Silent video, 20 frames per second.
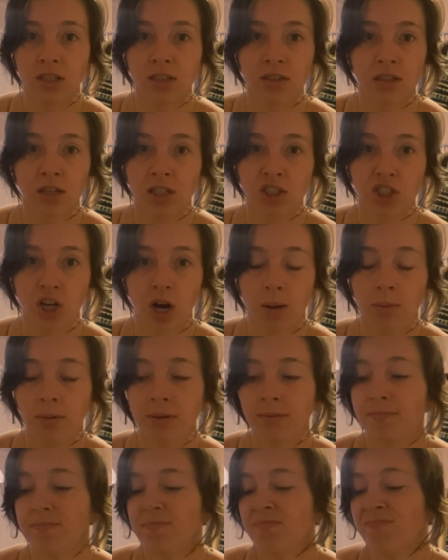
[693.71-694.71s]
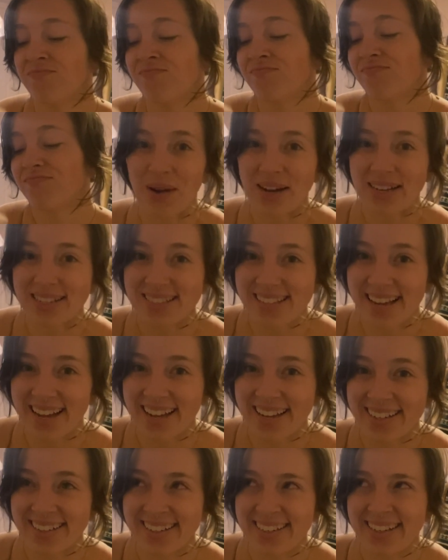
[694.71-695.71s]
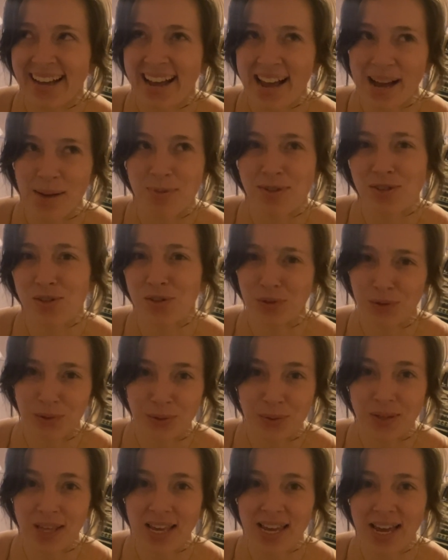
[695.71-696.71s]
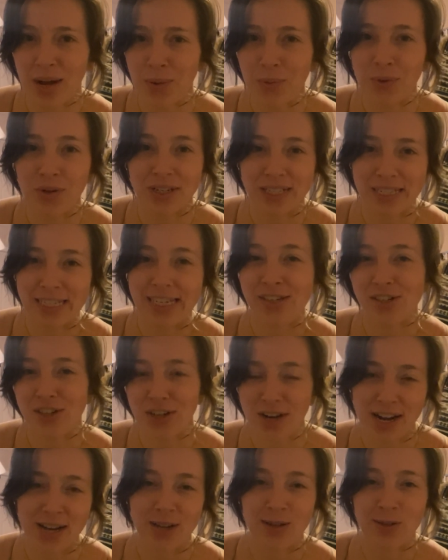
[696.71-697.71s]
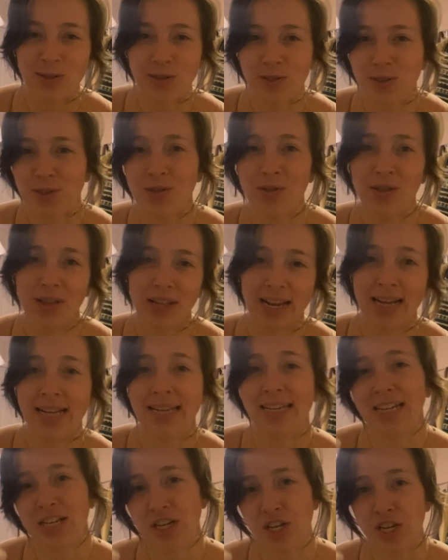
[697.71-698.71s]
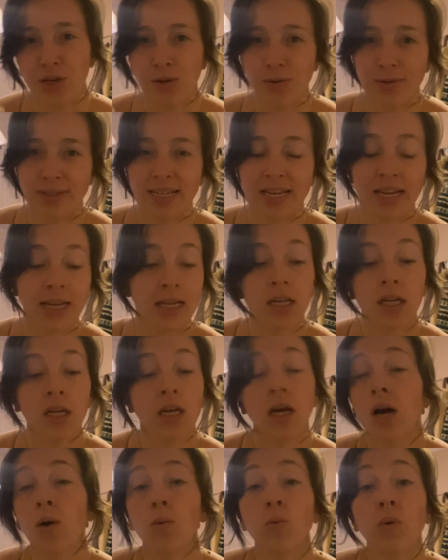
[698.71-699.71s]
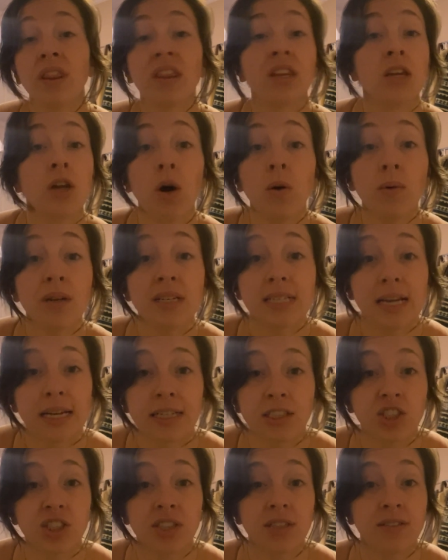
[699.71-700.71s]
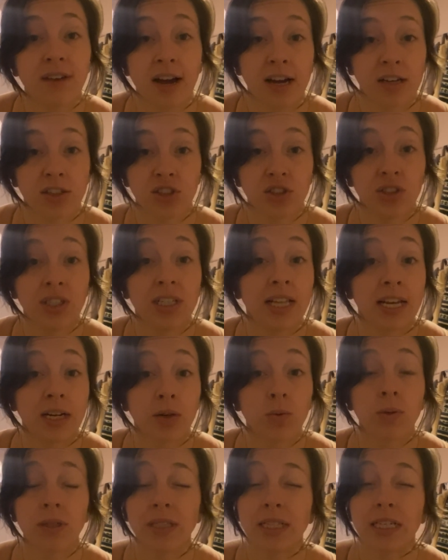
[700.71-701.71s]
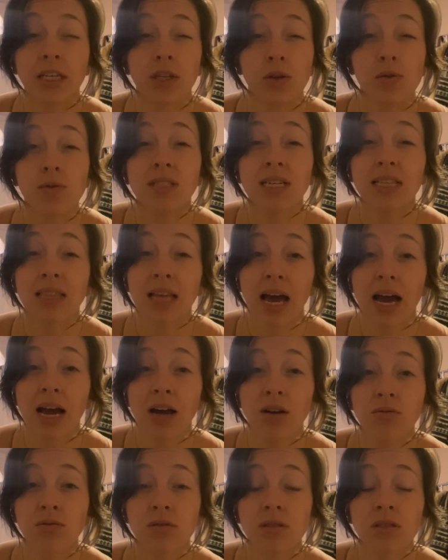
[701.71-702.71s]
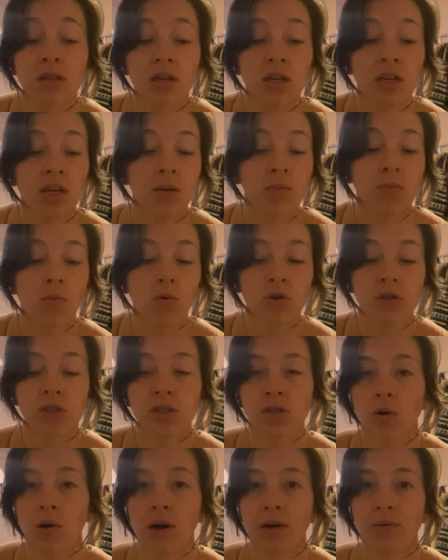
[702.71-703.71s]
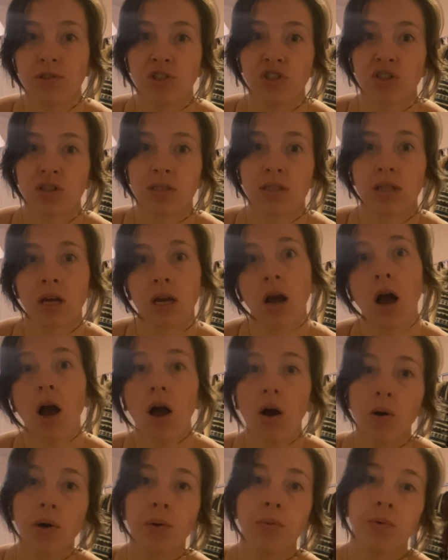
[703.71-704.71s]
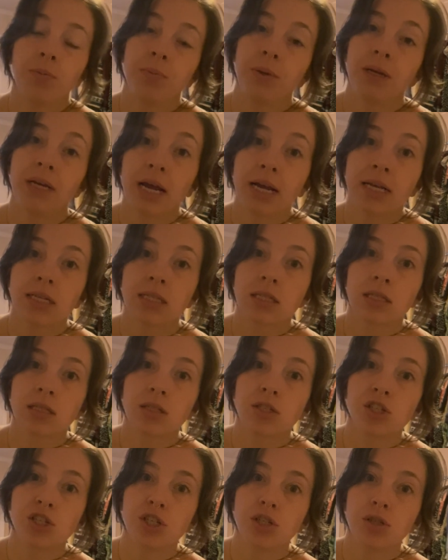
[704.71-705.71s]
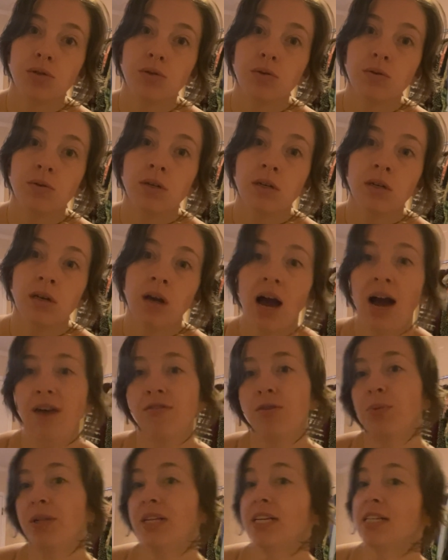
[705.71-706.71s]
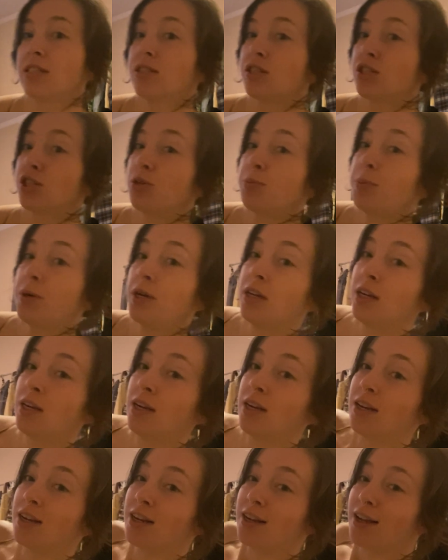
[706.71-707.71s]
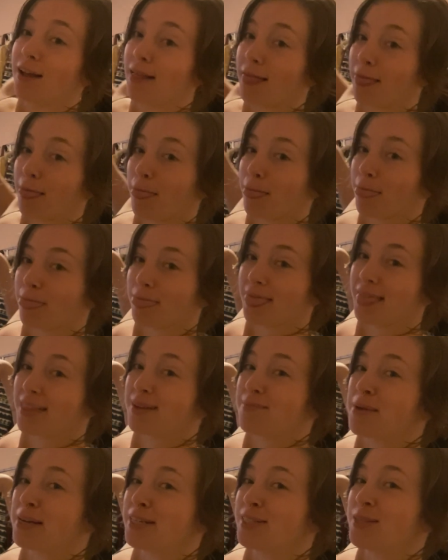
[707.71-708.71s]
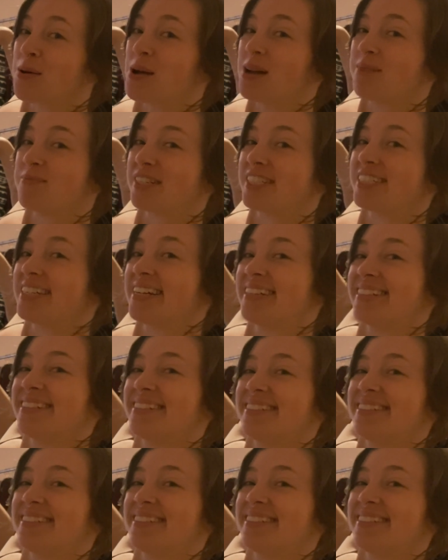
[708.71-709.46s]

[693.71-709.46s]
a job. So I said, absolutely, I will clean your house so that I can use it, with no intention of actually like really using the house. More so I was just like, oh, it would be nice to have a place to put my sewing machine,